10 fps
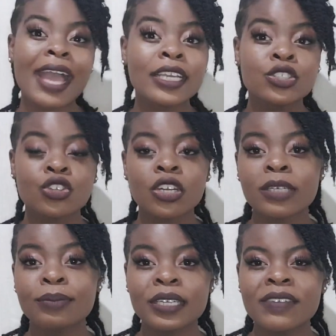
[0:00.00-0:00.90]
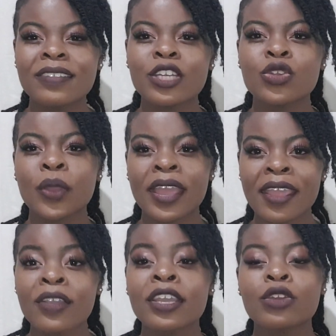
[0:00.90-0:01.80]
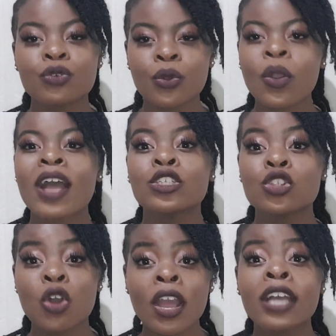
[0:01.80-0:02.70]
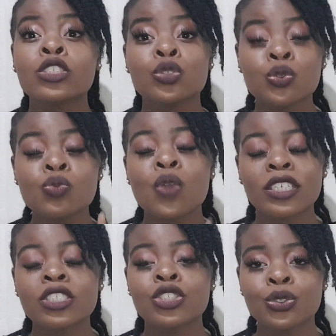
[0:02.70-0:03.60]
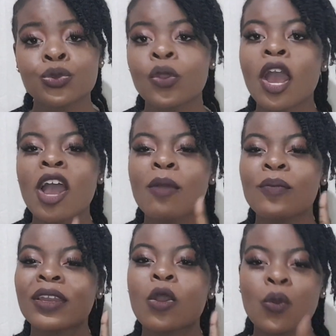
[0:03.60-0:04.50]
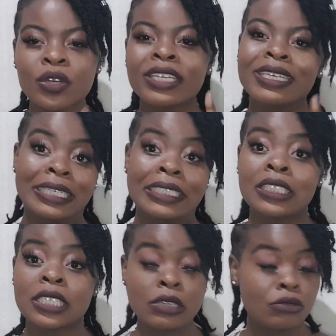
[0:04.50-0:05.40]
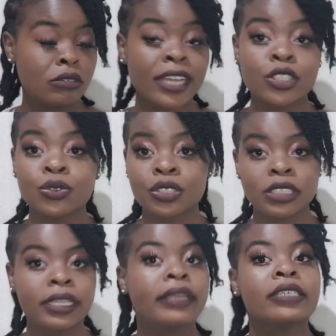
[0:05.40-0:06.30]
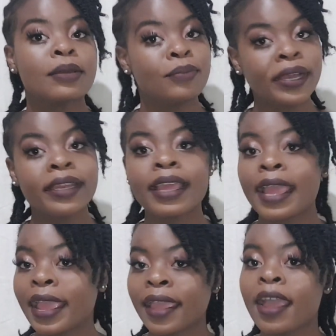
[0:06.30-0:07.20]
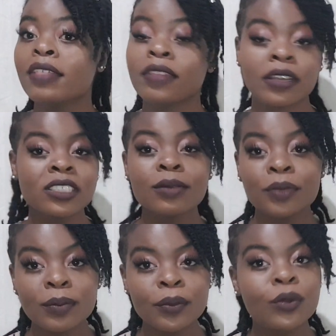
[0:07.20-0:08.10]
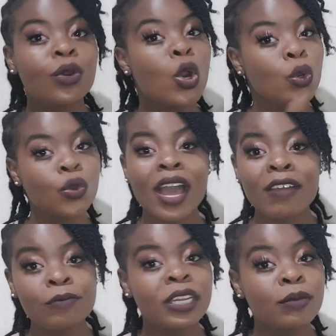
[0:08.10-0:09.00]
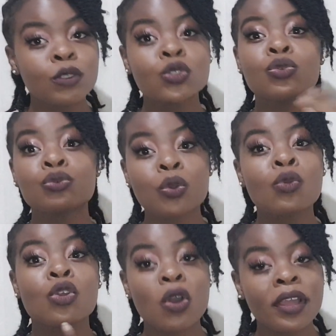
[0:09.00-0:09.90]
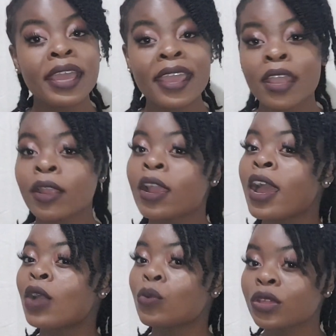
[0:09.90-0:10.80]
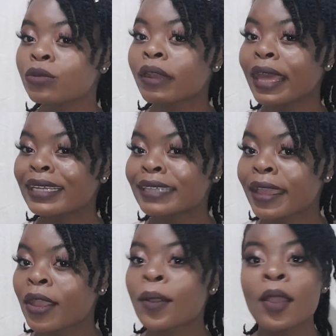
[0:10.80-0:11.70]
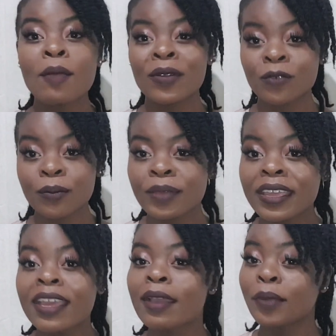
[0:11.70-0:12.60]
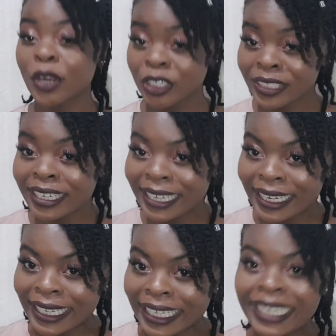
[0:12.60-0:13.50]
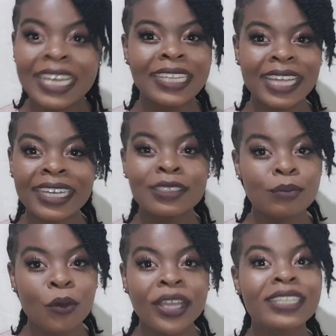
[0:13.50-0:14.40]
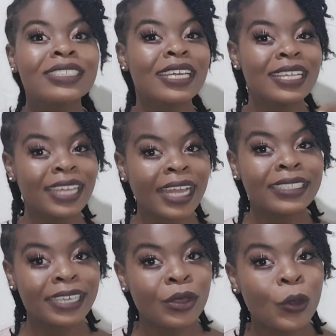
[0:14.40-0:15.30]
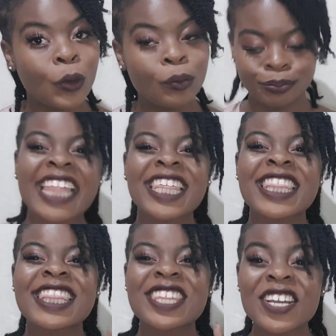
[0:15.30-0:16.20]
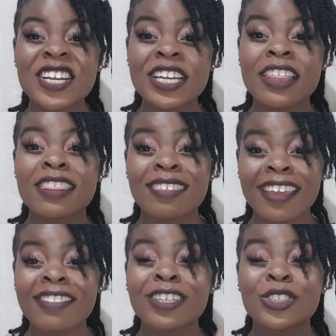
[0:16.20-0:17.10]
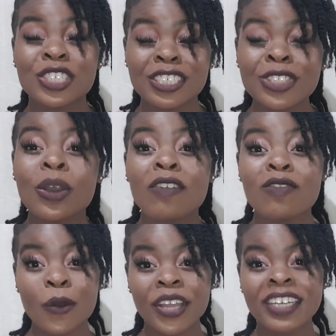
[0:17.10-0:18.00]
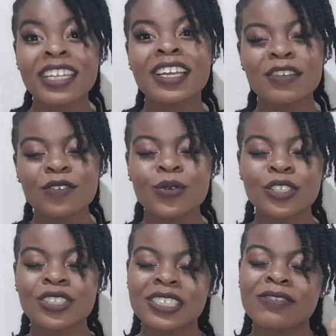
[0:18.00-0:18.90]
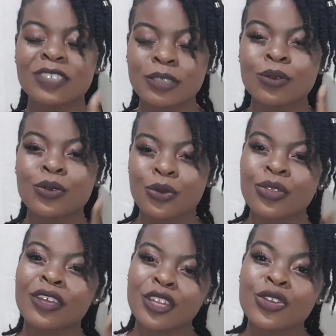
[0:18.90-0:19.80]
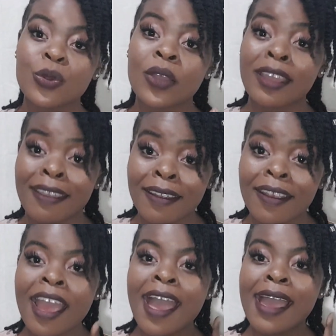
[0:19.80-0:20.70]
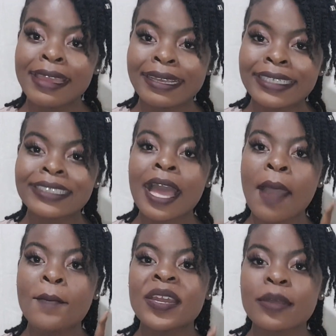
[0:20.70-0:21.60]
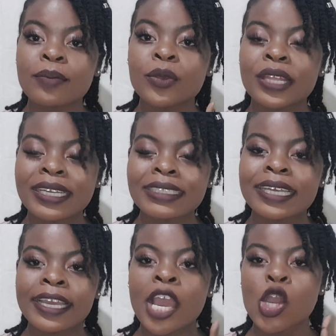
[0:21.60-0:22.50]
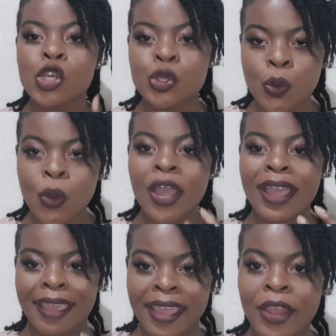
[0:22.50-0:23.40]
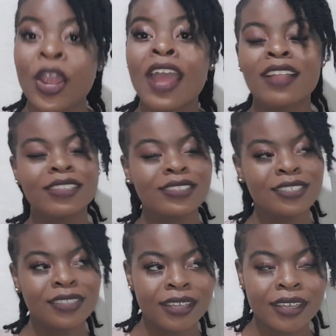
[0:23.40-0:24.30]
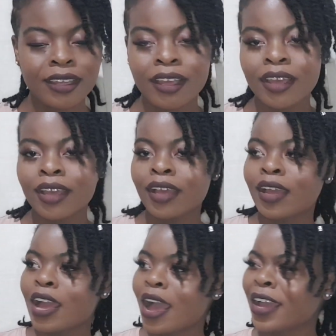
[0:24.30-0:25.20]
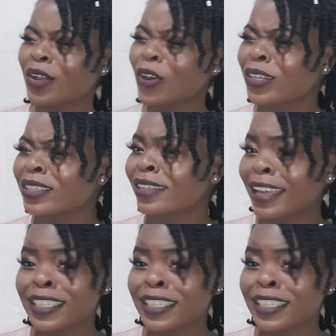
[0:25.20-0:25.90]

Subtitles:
I strongly believe that your hair can grow as long as you want it to, but only in its natural state. But hey, there are some people who have been able to grow long hair with relaxed hair. But for me personally, that is a point that I take home. The third thing that you need to avoid if you want to see visible growth in your hair is manipulating your hair. There's this thing I call it the